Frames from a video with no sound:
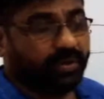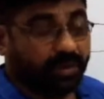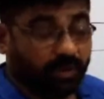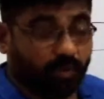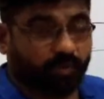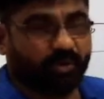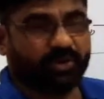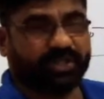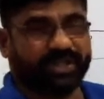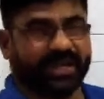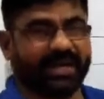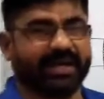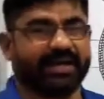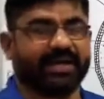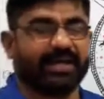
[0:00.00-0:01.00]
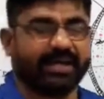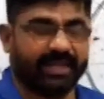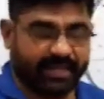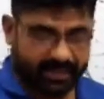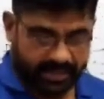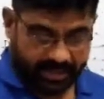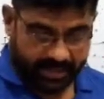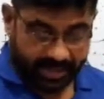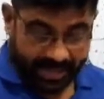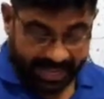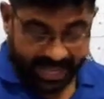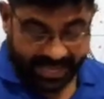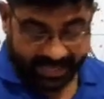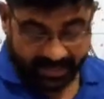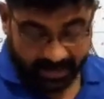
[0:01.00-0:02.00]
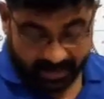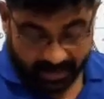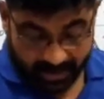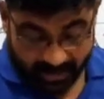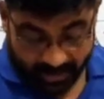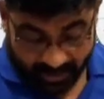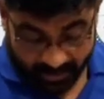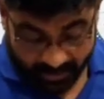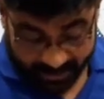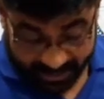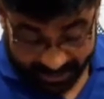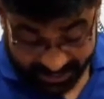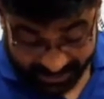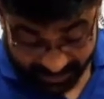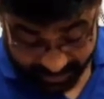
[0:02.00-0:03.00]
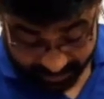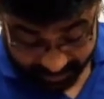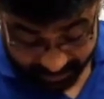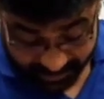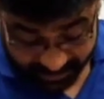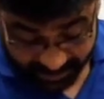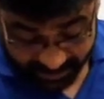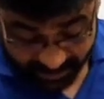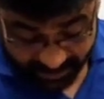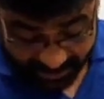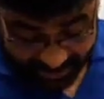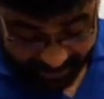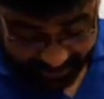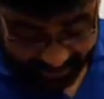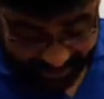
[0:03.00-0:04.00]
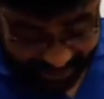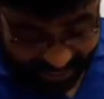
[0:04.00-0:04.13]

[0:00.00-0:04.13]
pneumonia like organisms, and they